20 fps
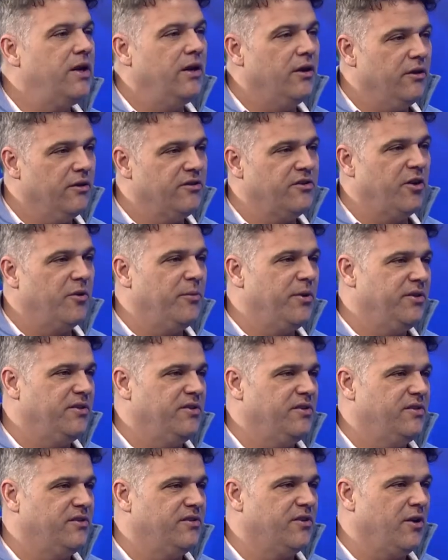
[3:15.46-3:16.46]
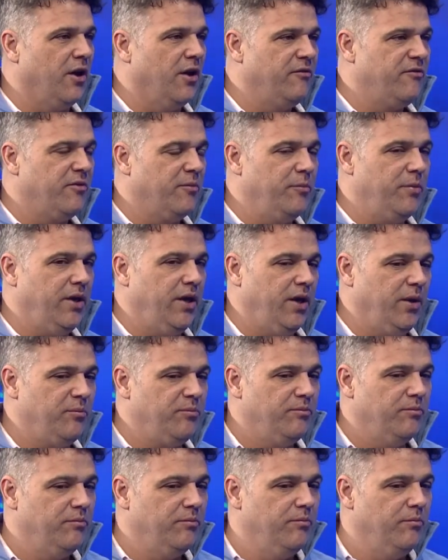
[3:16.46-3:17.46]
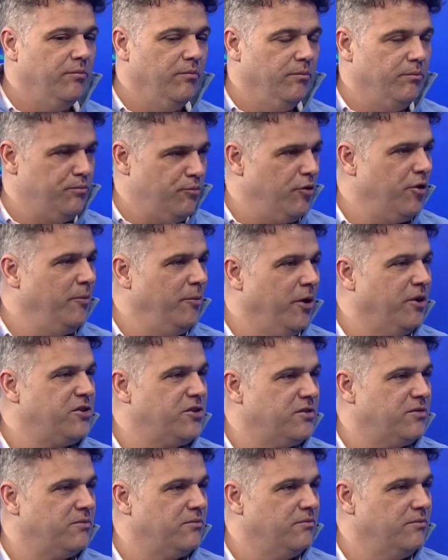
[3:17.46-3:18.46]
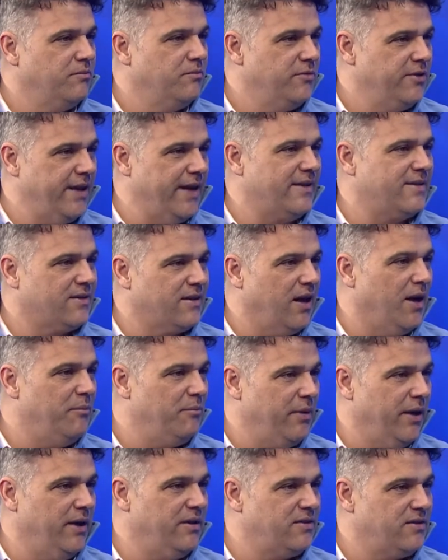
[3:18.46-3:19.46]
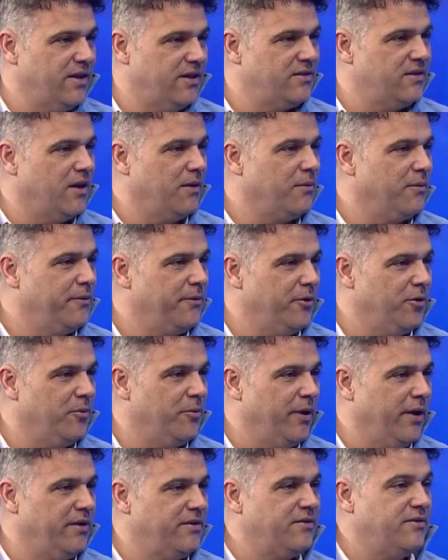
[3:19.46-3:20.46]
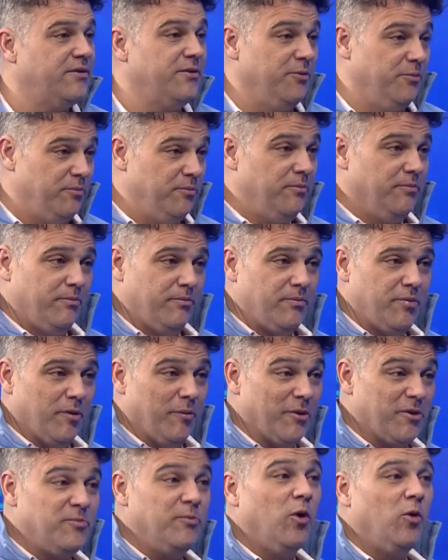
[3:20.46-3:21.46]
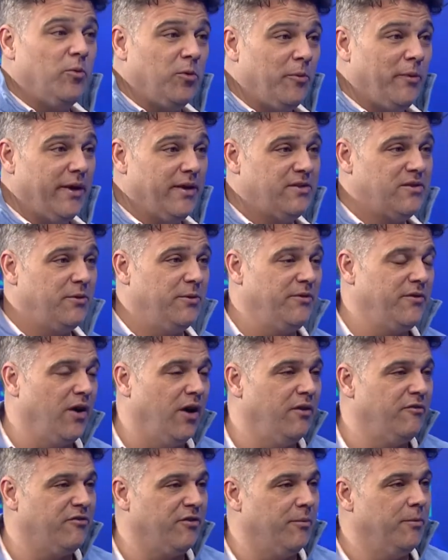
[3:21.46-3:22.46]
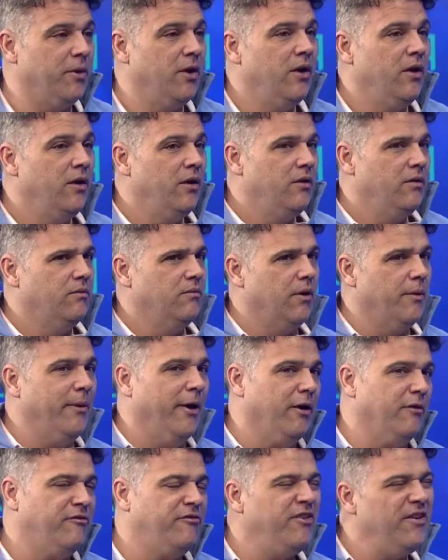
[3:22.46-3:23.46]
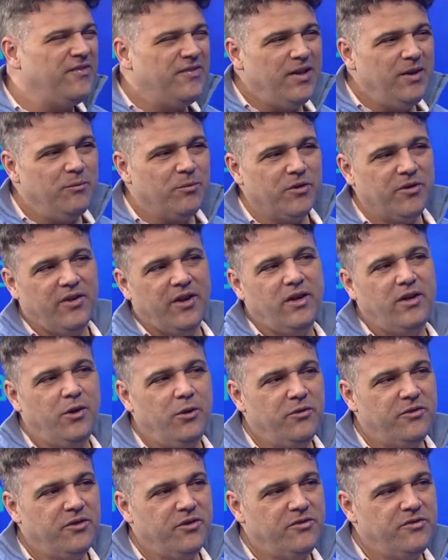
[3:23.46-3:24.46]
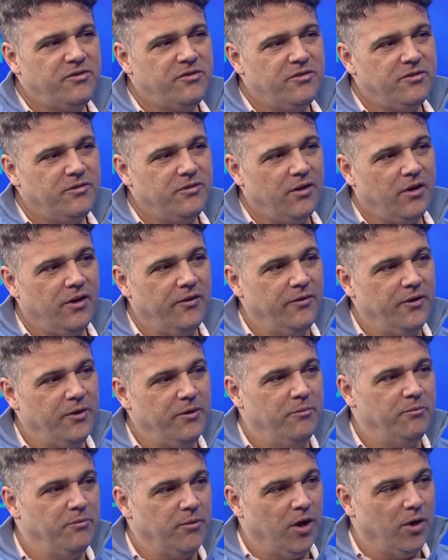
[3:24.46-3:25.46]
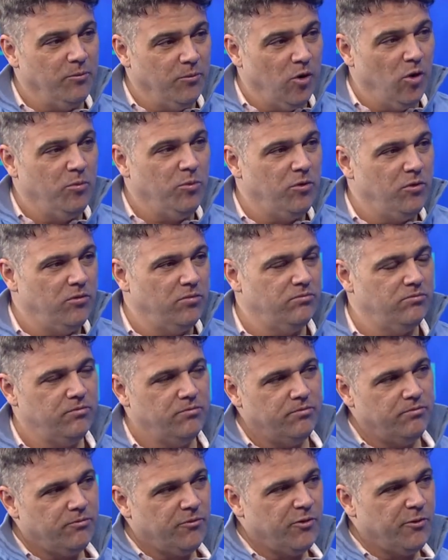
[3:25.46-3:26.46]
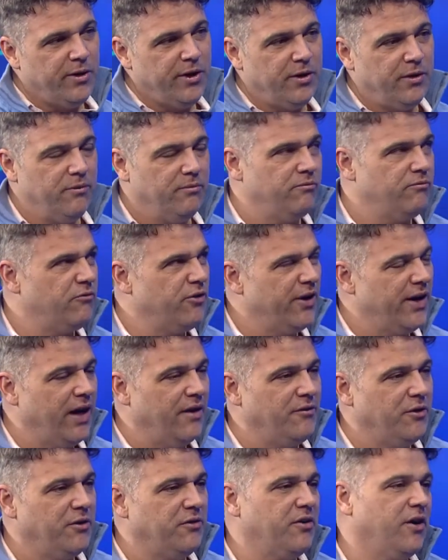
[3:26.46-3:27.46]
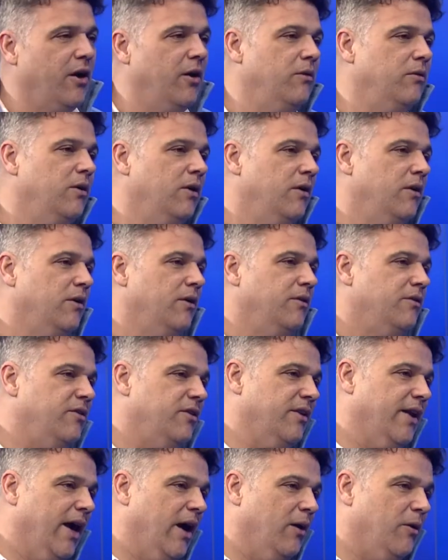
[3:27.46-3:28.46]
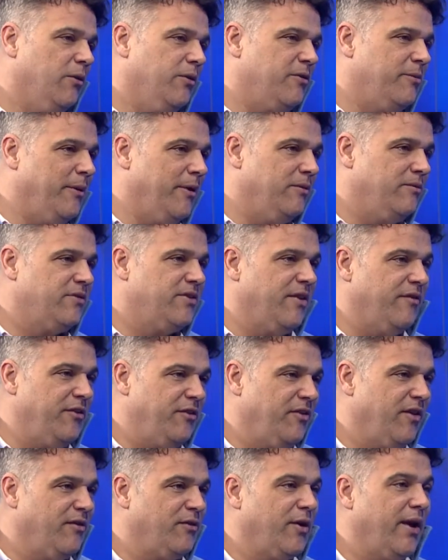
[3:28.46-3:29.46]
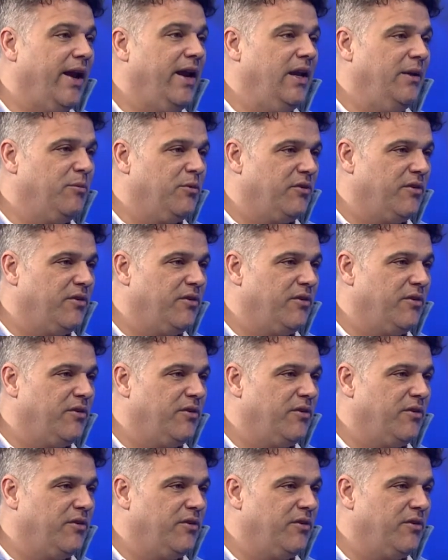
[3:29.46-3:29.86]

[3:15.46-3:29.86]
years, our business has gone from being pretty much desktop-based, desktop computer-based, to pretty much mobile-based. So we've gone from about 15% usage on mobile 3.5 years ago, to now it's about 75 or 80%